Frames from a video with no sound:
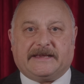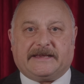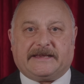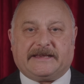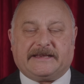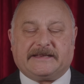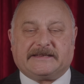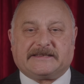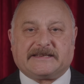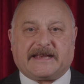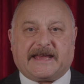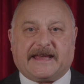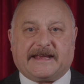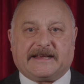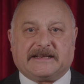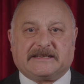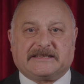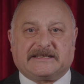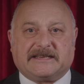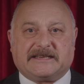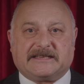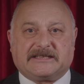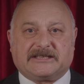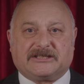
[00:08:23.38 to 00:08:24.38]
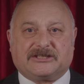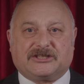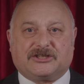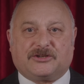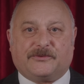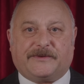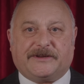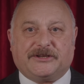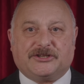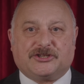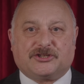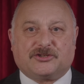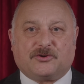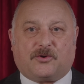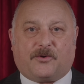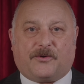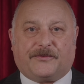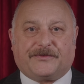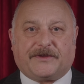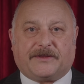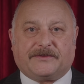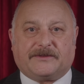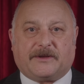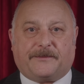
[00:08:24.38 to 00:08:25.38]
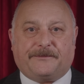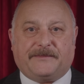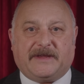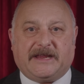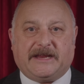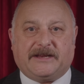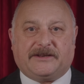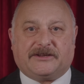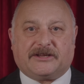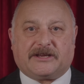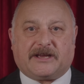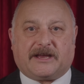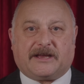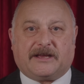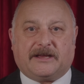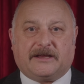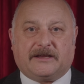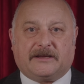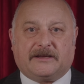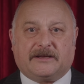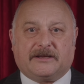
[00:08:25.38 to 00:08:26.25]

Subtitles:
It exists to ensure that the media,